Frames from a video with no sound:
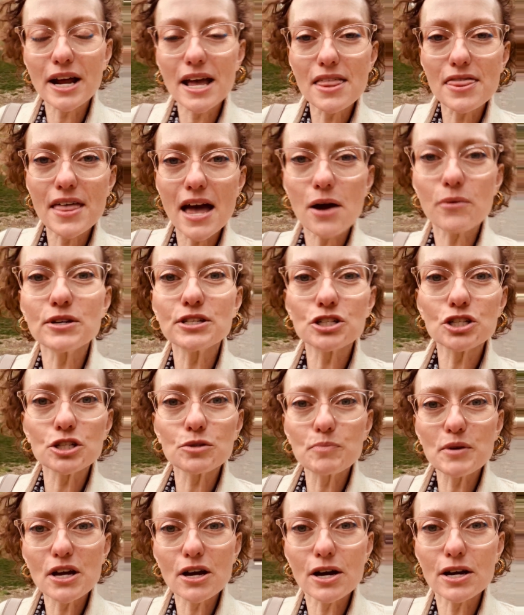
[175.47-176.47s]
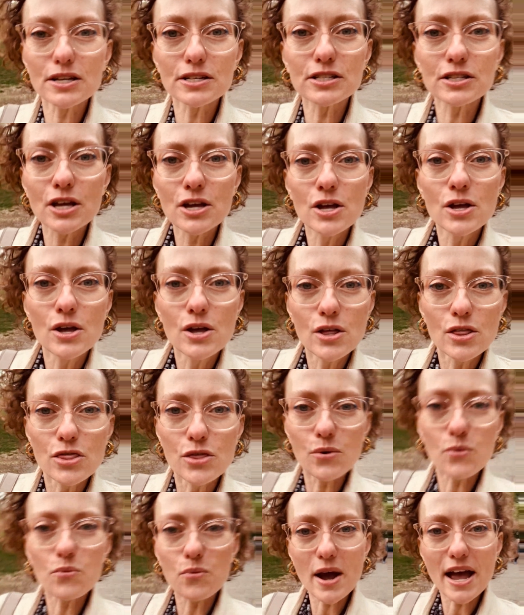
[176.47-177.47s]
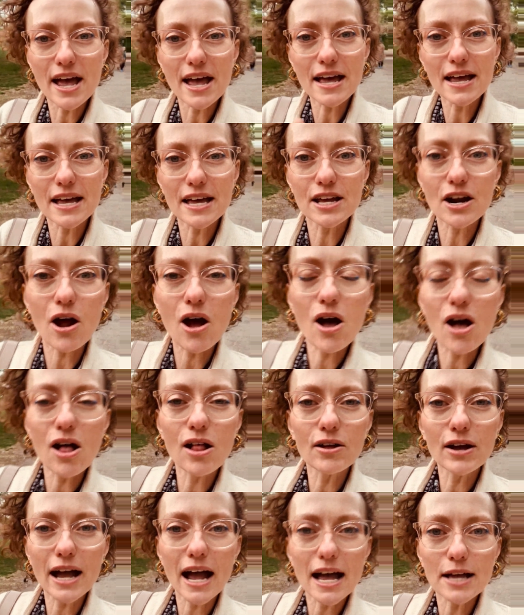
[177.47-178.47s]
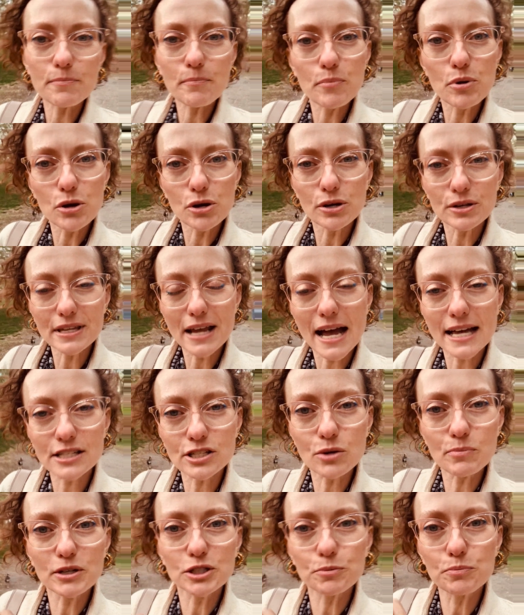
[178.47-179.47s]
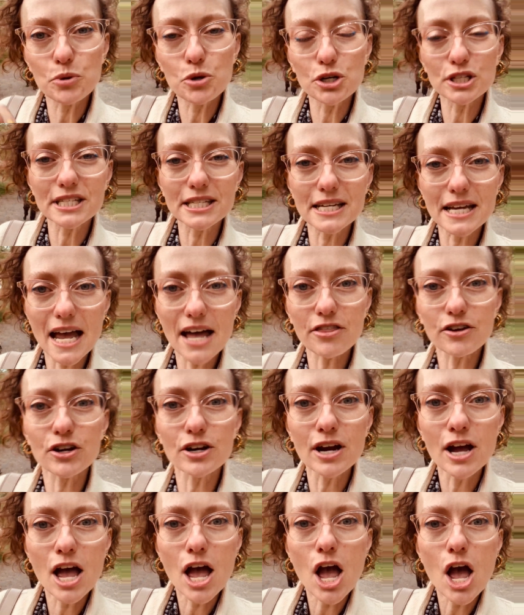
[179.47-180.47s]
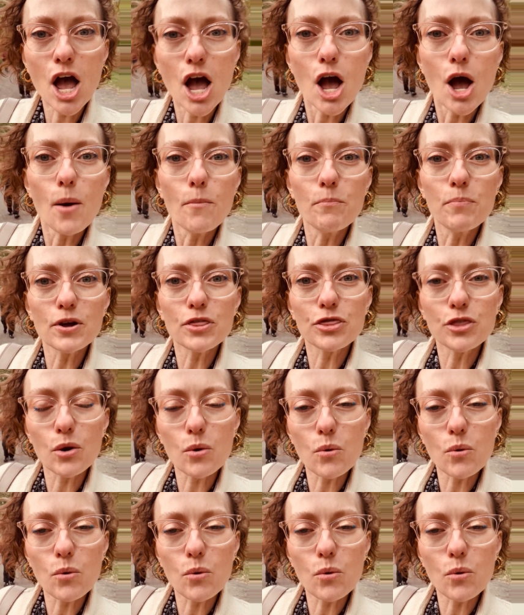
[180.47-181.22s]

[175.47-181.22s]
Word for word: And that was just because the way it all got put, not so much put together, but the